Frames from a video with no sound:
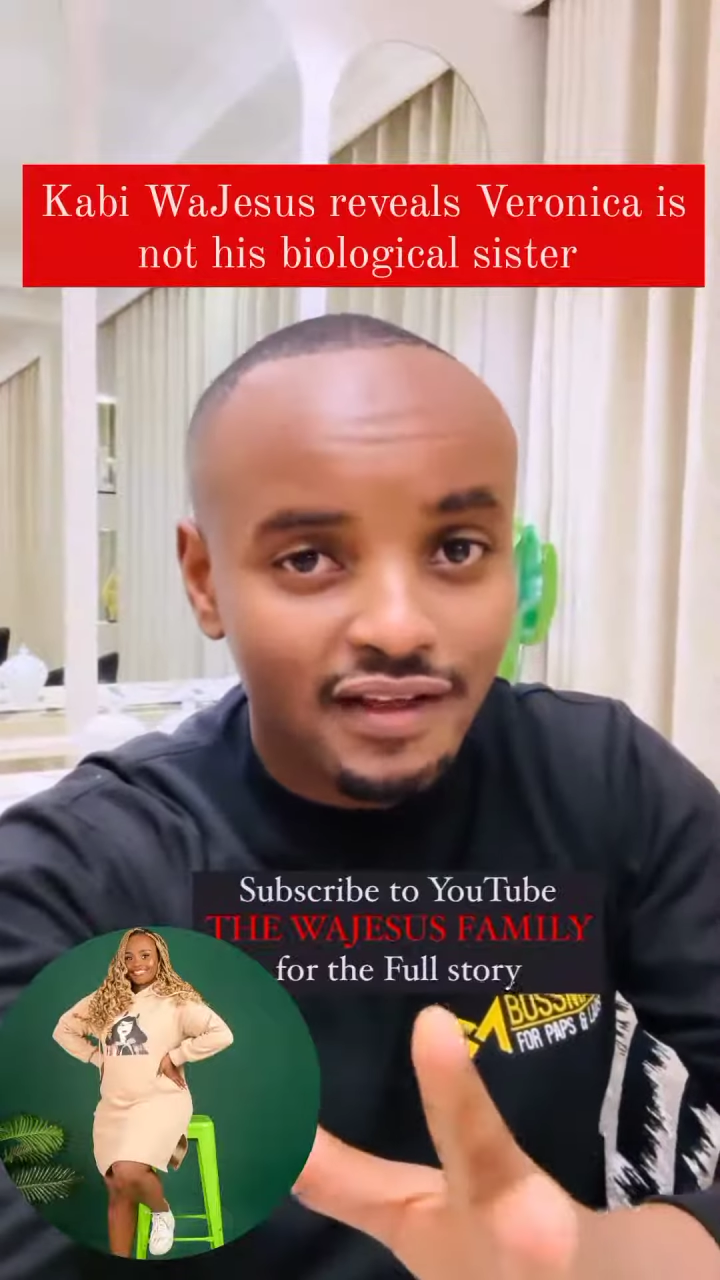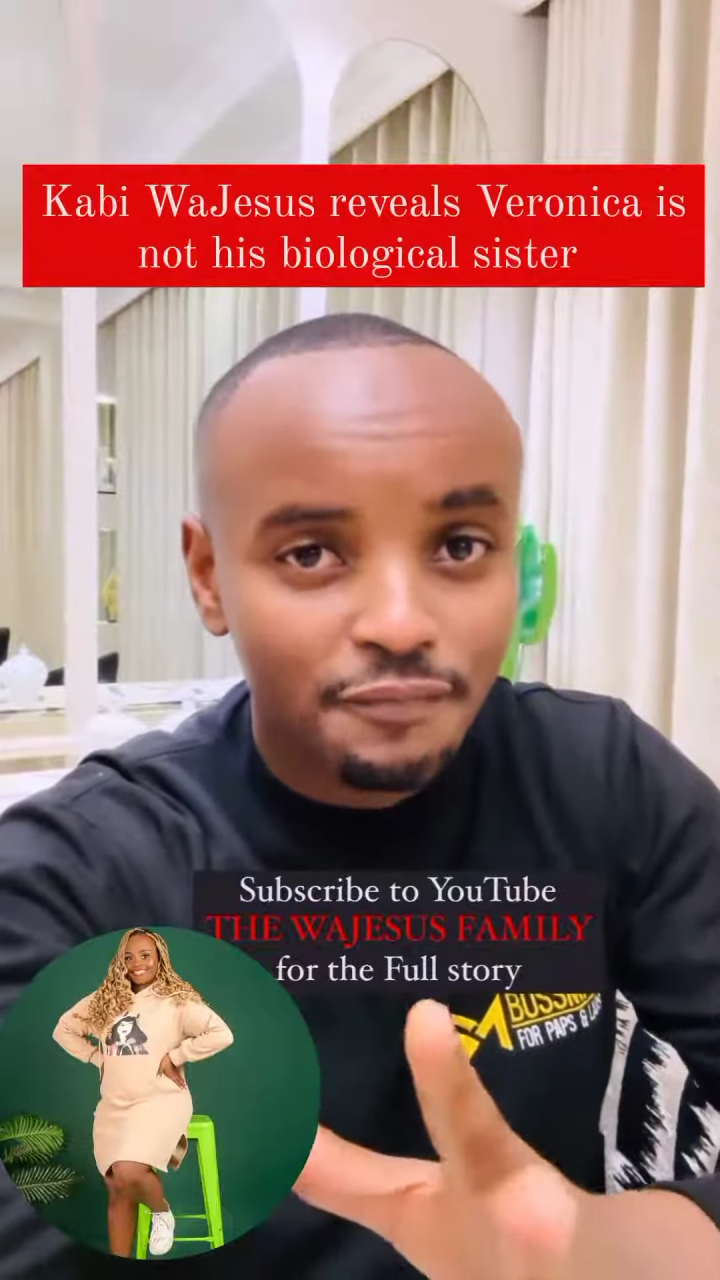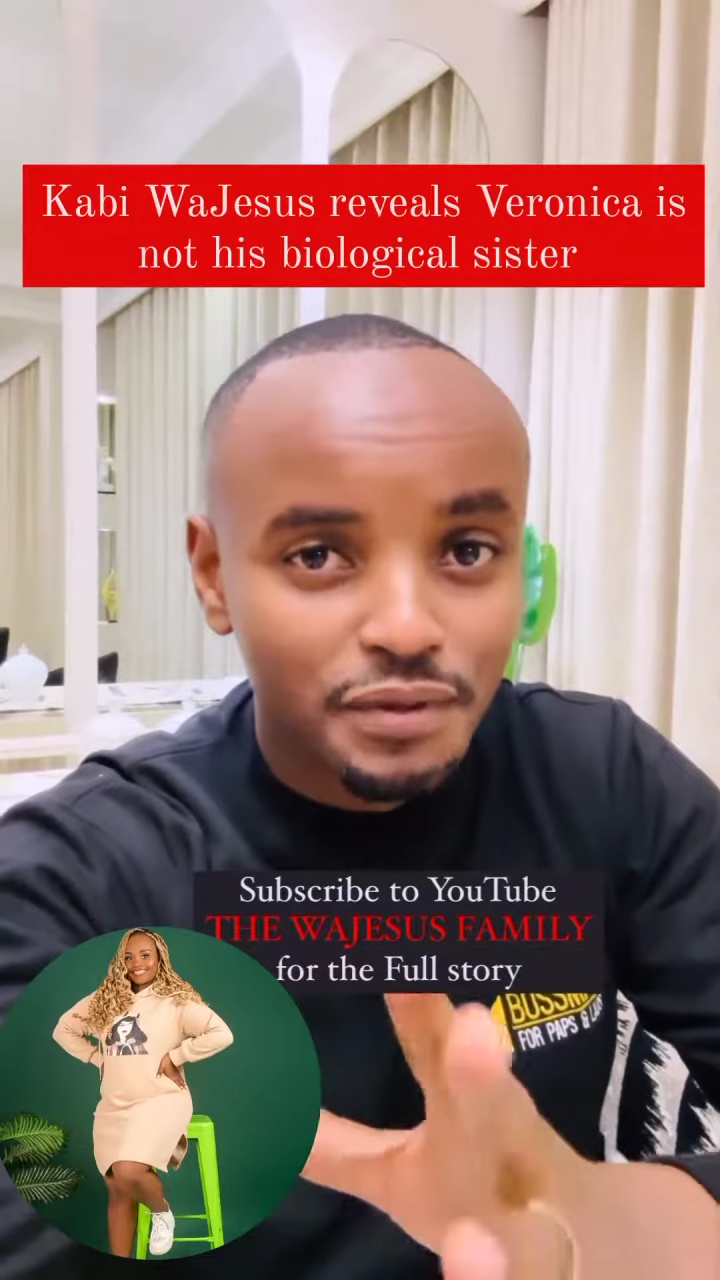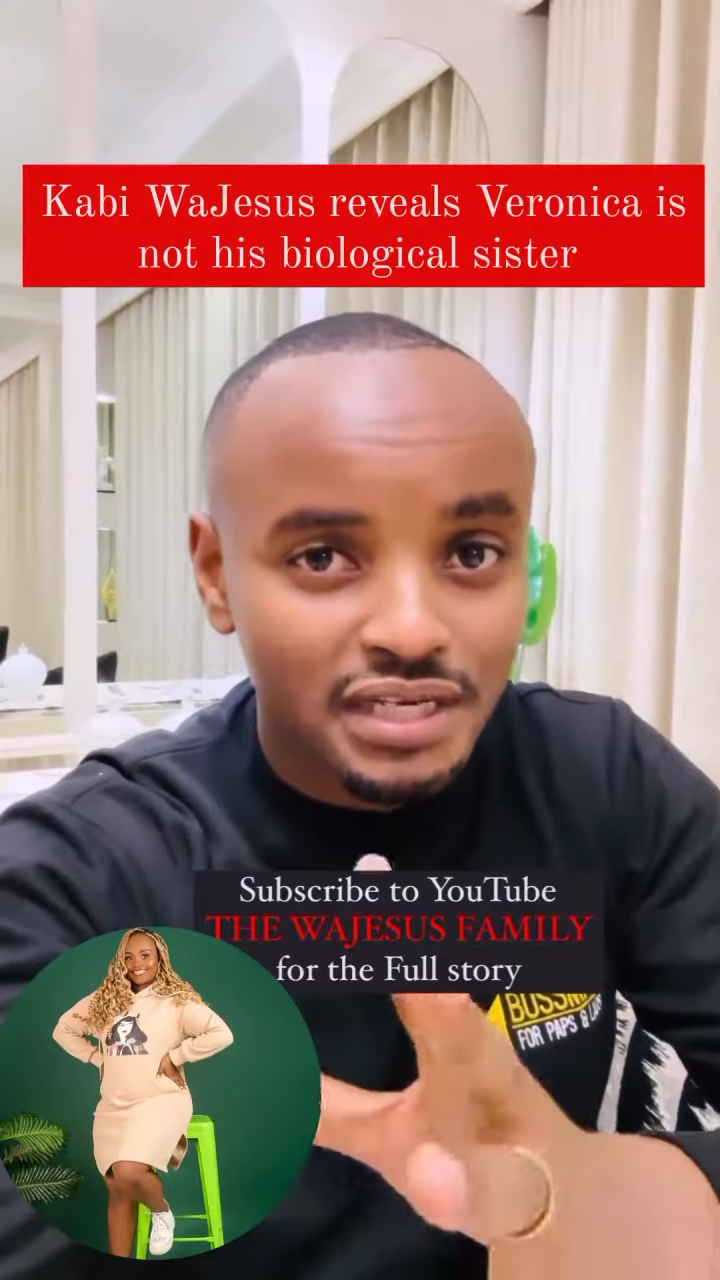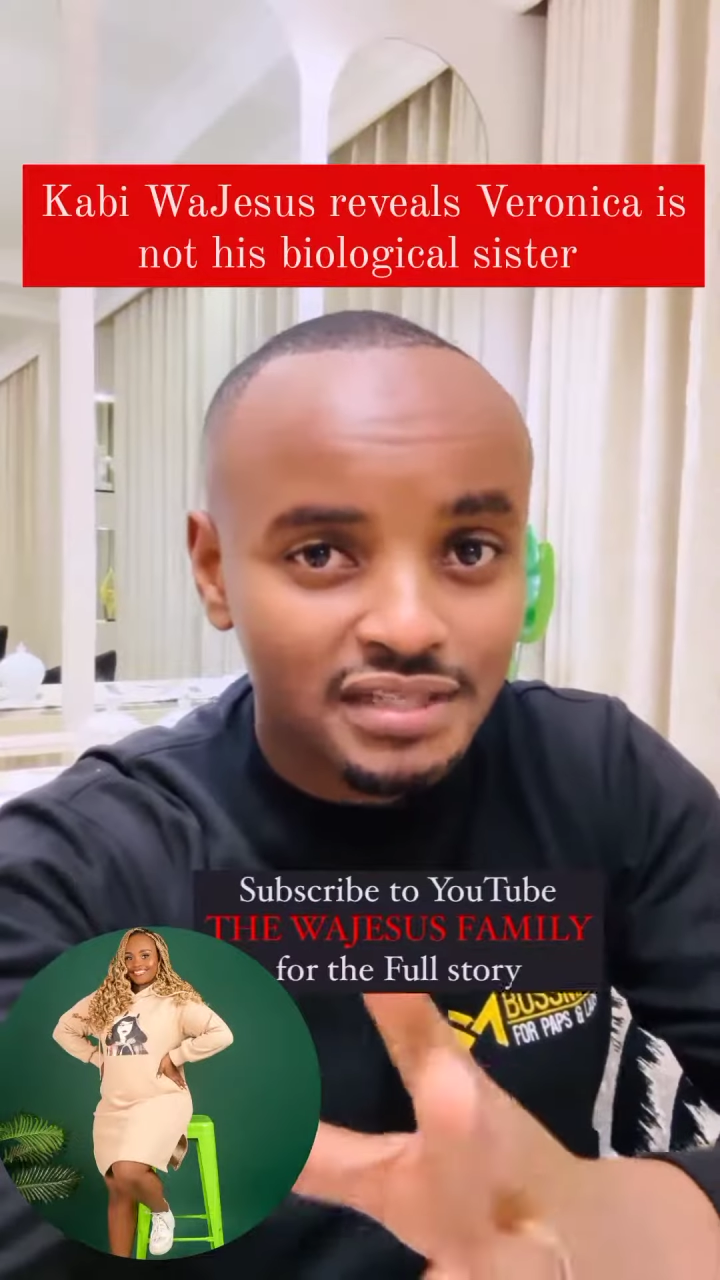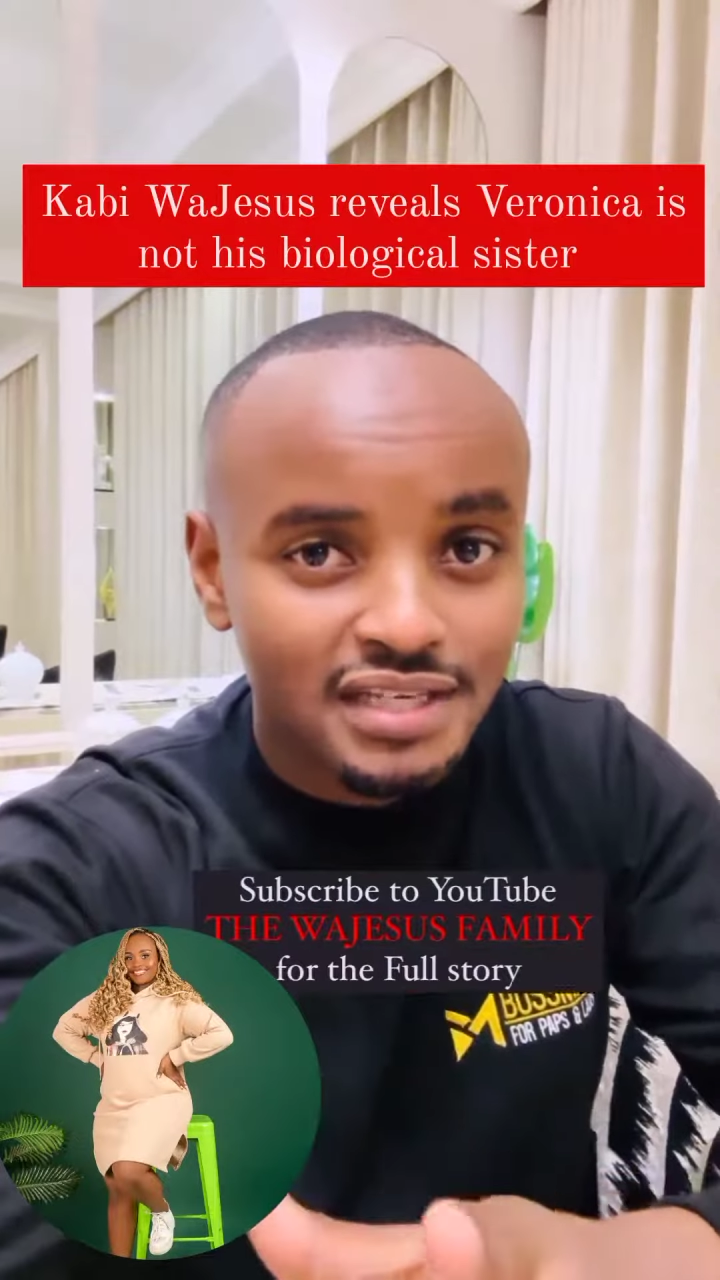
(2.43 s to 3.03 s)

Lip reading: have been